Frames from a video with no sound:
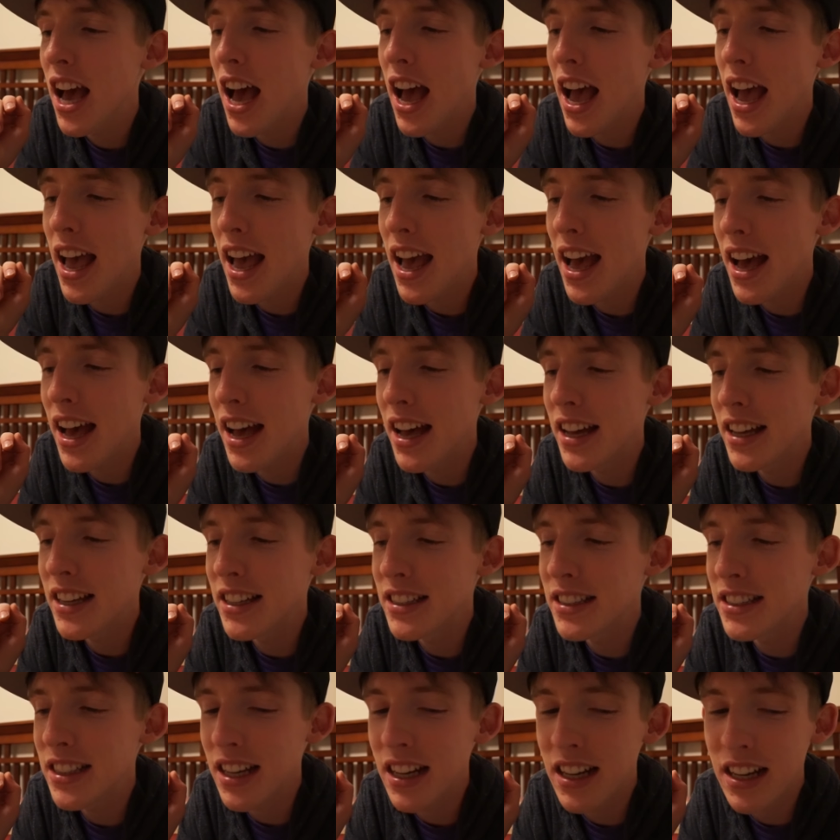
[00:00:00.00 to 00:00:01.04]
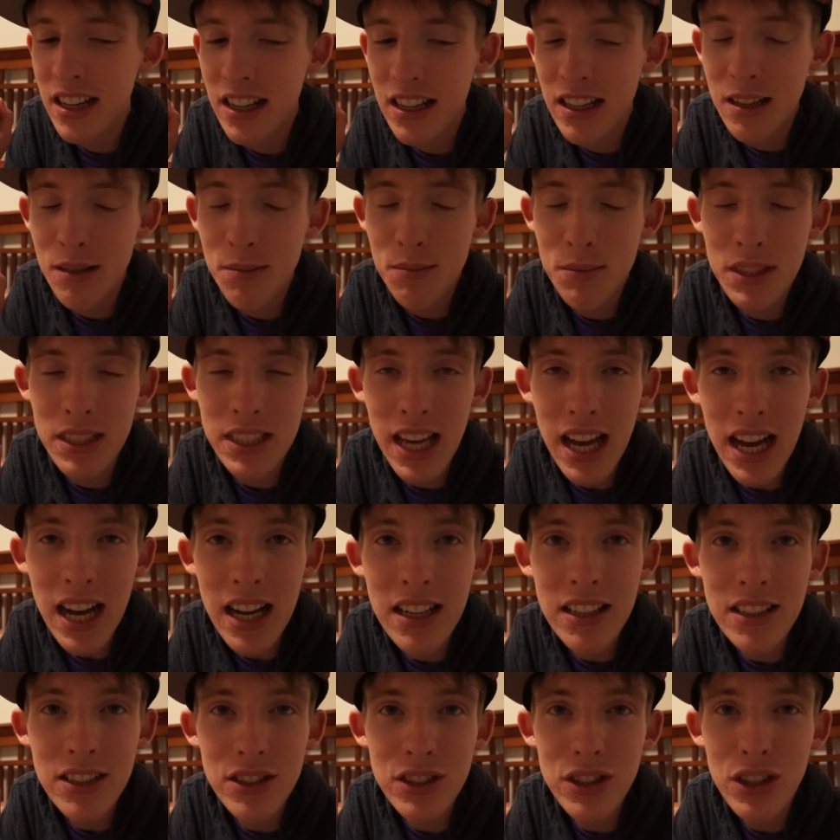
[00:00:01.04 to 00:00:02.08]
And um,
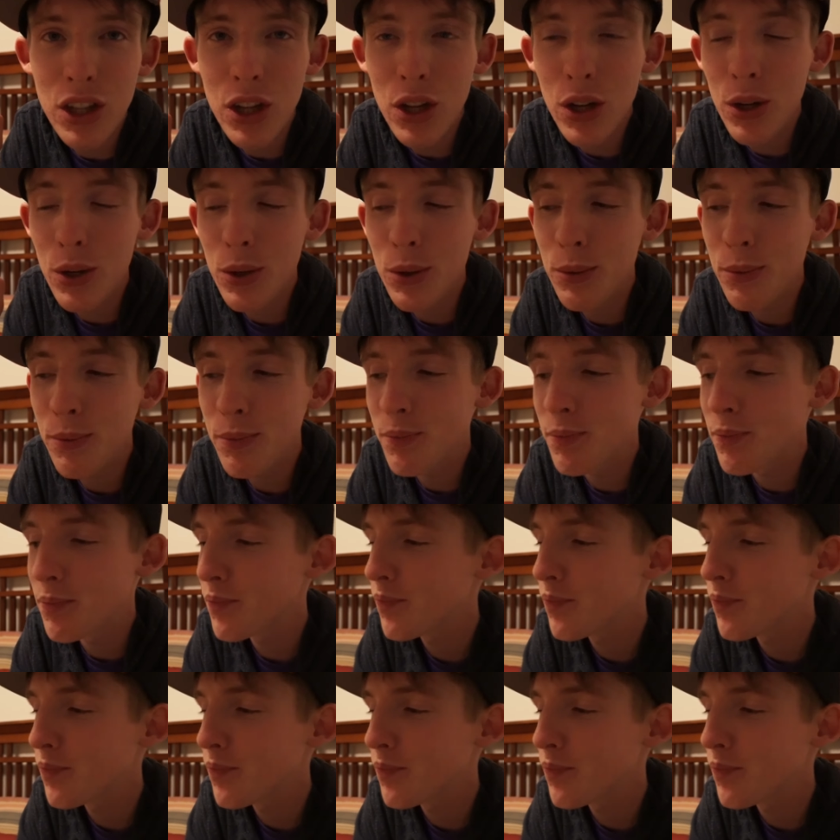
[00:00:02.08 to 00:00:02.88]
yeah, so